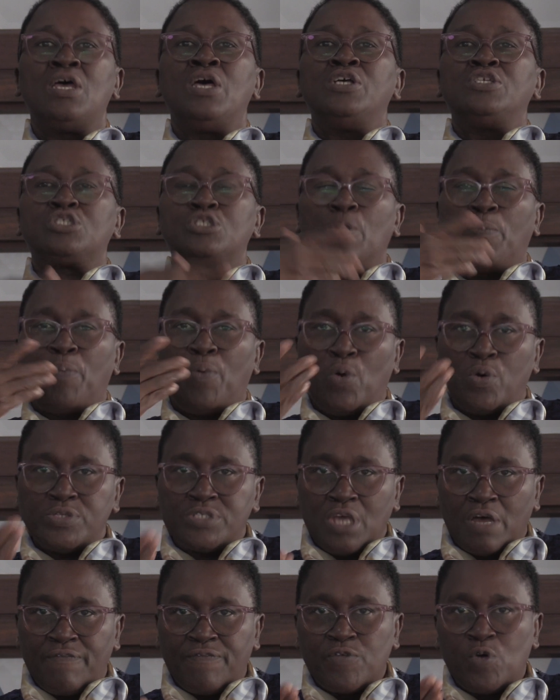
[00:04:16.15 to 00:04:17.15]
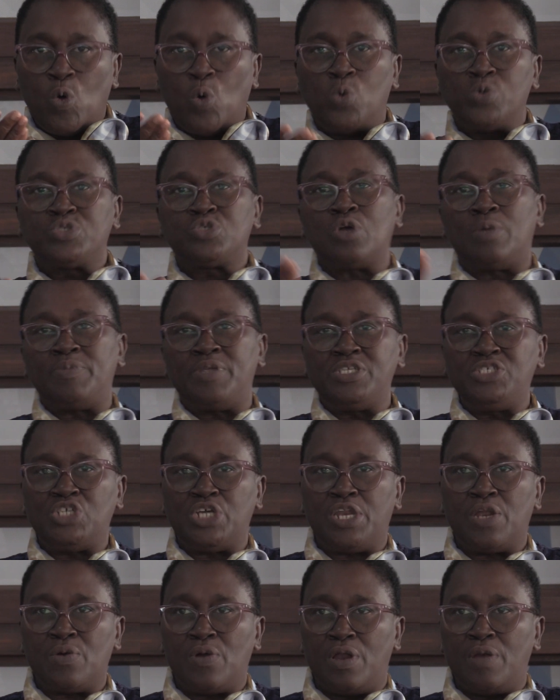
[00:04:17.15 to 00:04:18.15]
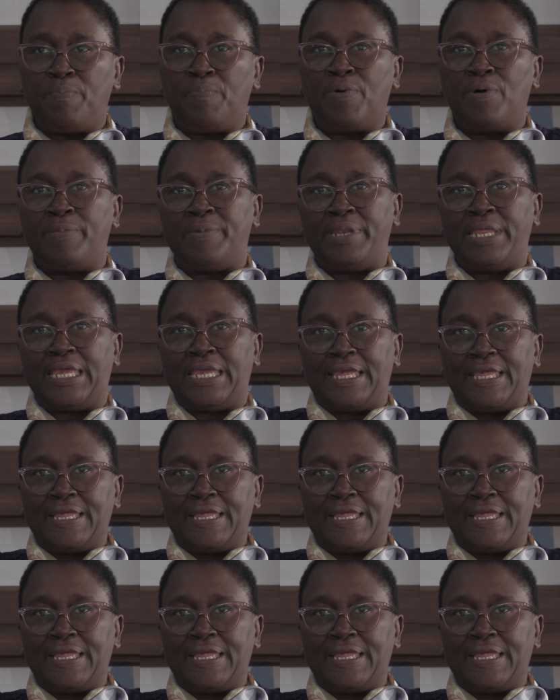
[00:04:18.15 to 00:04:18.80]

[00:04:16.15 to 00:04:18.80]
support, of course, from the general public.